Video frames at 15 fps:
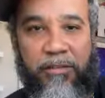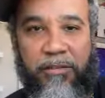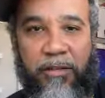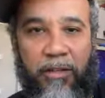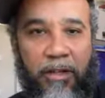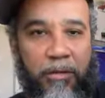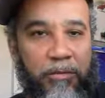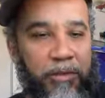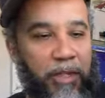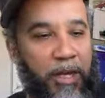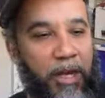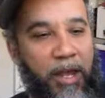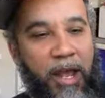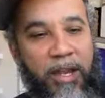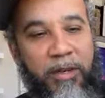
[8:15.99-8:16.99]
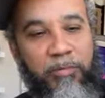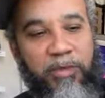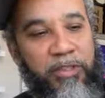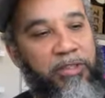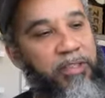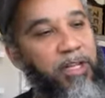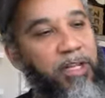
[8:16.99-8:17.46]
You know what I'm saying? I had to
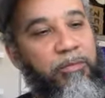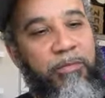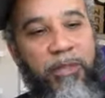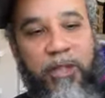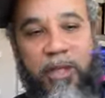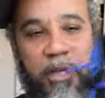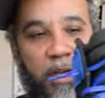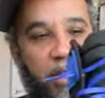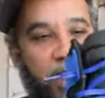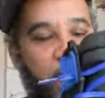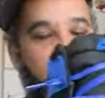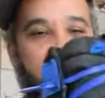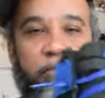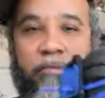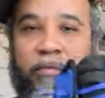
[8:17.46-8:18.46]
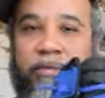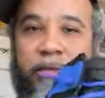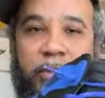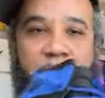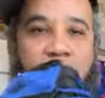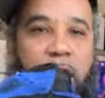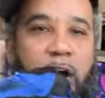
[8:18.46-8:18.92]
put some, had to
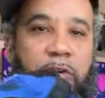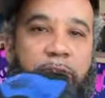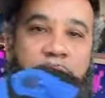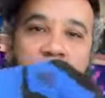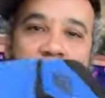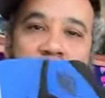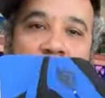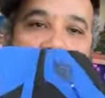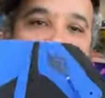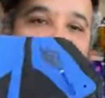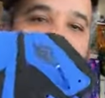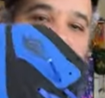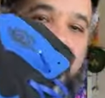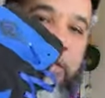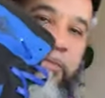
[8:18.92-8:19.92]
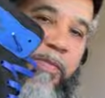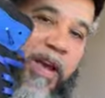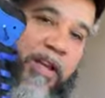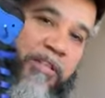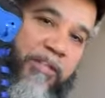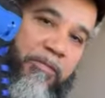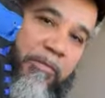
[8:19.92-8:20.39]
go and do them all the way
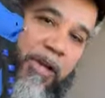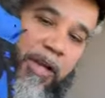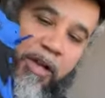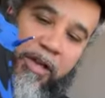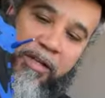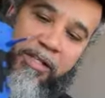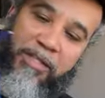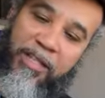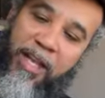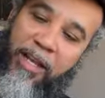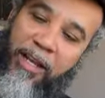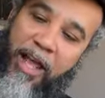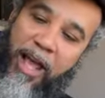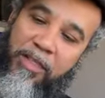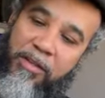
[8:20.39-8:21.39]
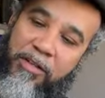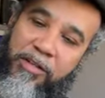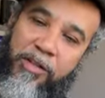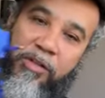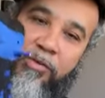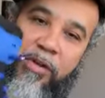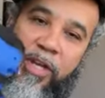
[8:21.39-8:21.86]
special, man. Because that leather
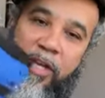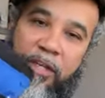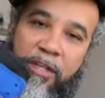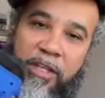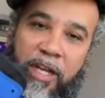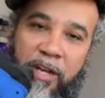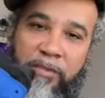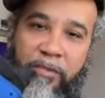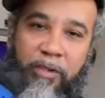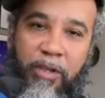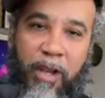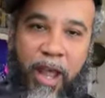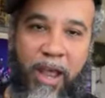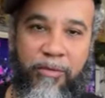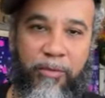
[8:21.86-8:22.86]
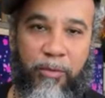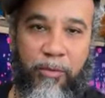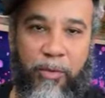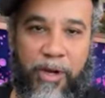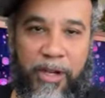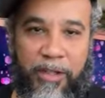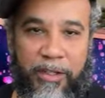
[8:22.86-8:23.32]
do hit different, like for
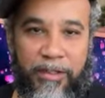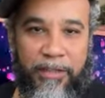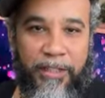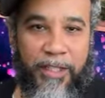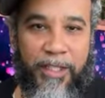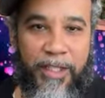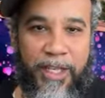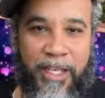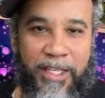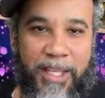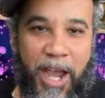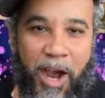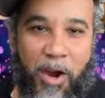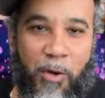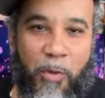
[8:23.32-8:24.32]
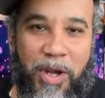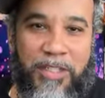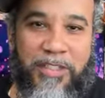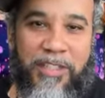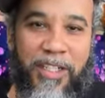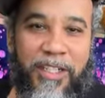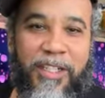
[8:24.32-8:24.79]
real. Yo,
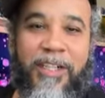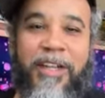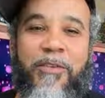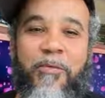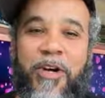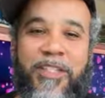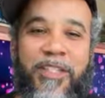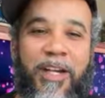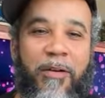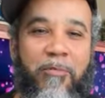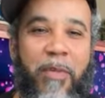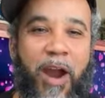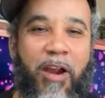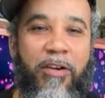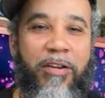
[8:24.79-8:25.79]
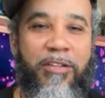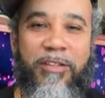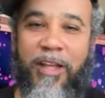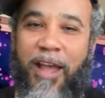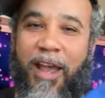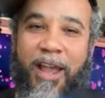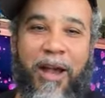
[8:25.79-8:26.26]
what's good? What's up, murder?
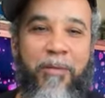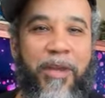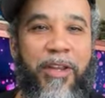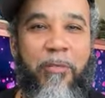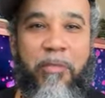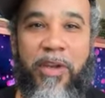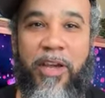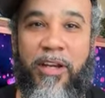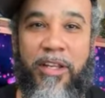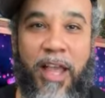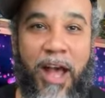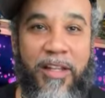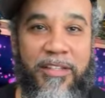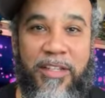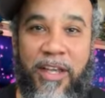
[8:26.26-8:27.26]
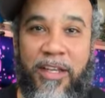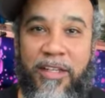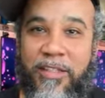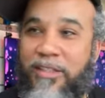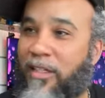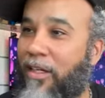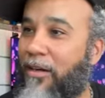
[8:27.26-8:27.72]
Hey, I'm in the building. Y'all said
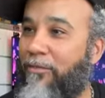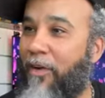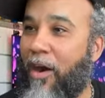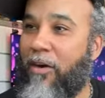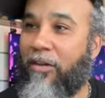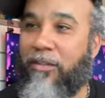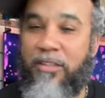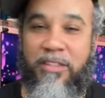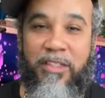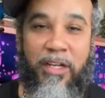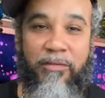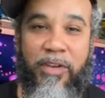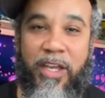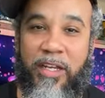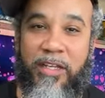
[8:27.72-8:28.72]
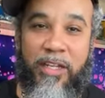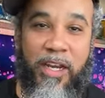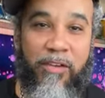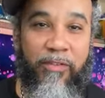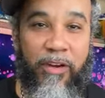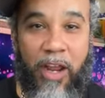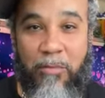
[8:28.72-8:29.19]
this uh, vertical stuff hit
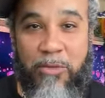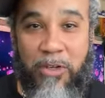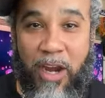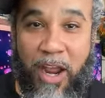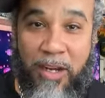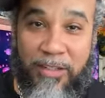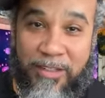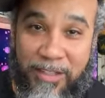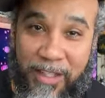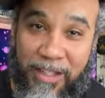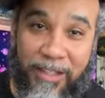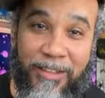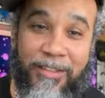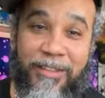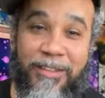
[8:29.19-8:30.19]
different. I'm trying to see.